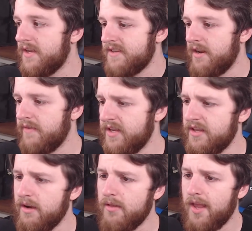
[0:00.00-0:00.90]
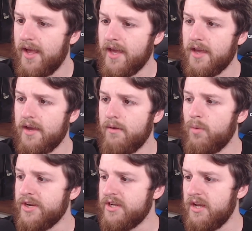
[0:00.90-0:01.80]
Is there anything you don't like?
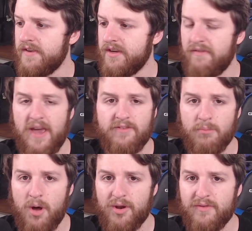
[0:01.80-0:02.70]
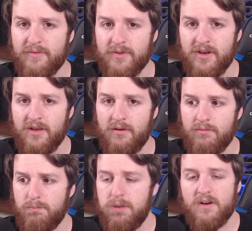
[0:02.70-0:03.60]
Which is your favorite model from the
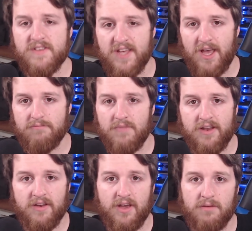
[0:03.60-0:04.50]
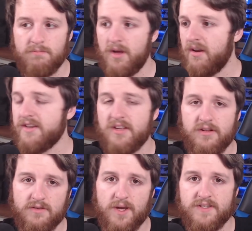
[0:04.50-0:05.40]
new box set? I don't know. I'm gonna ask you
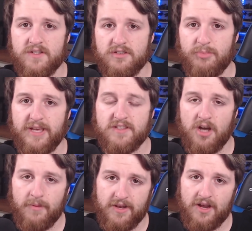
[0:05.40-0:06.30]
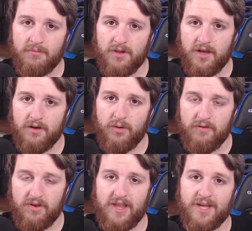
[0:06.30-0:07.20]
loads of questions. Please comment down below.
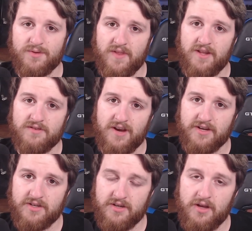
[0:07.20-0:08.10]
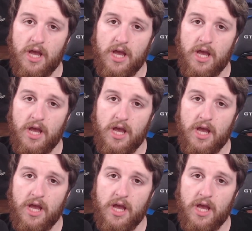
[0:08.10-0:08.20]
It really helps with the interaction.